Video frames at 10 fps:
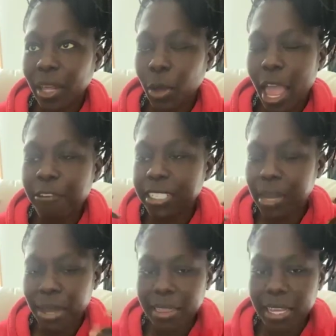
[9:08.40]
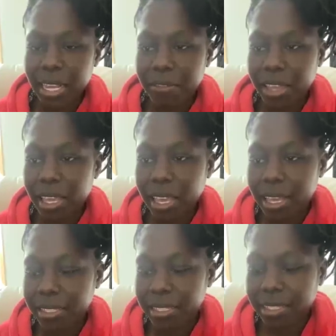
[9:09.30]
every time I think of it,
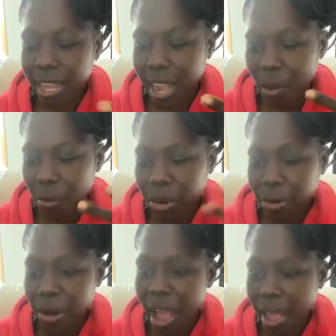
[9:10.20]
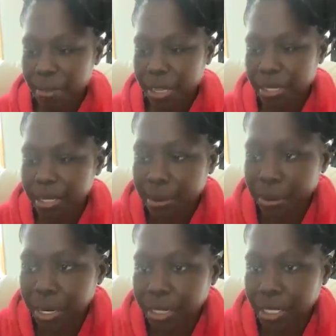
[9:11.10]
it's just like I want to cry, because this
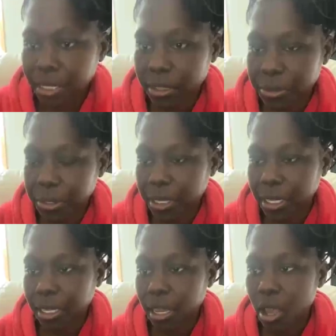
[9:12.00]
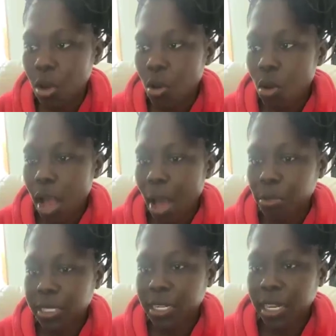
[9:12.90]
person literally, I
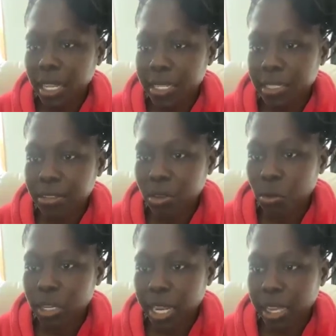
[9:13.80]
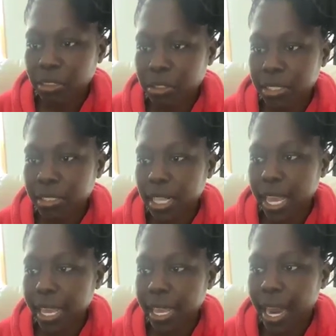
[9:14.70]
was in the hands of someone dangerous.
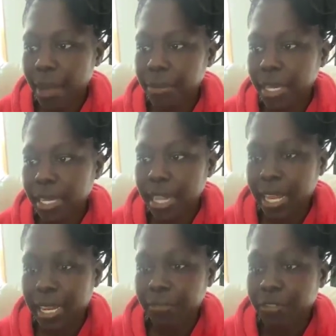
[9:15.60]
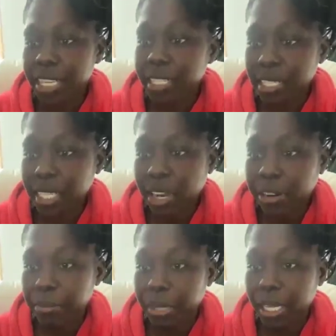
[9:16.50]
And I mean, they didn't physically
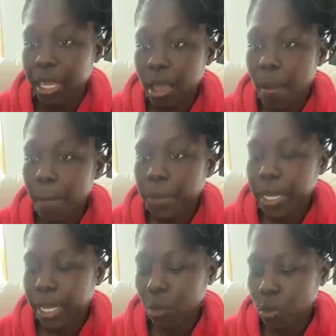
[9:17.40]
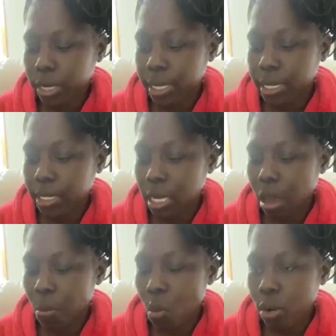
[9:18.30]
hurt me, but it was
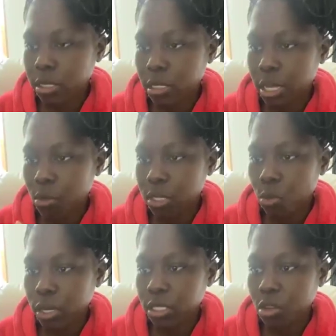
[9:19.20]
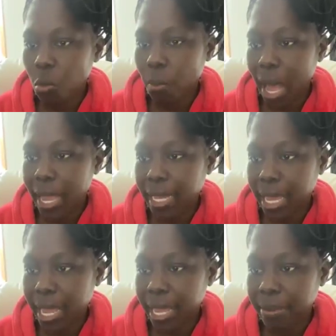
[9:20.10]
more so mind
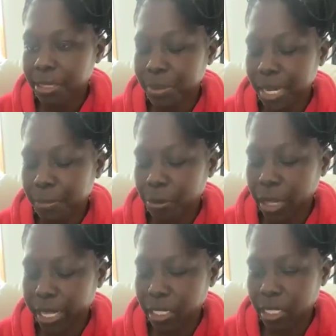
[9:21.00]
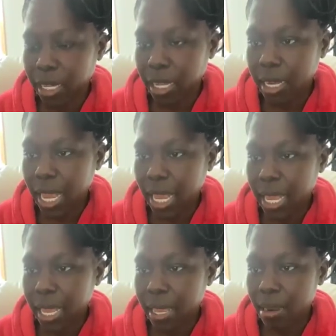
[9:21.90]
games, manipulation,
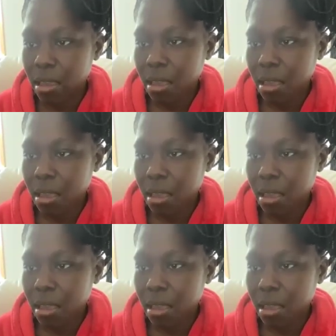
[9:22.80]
and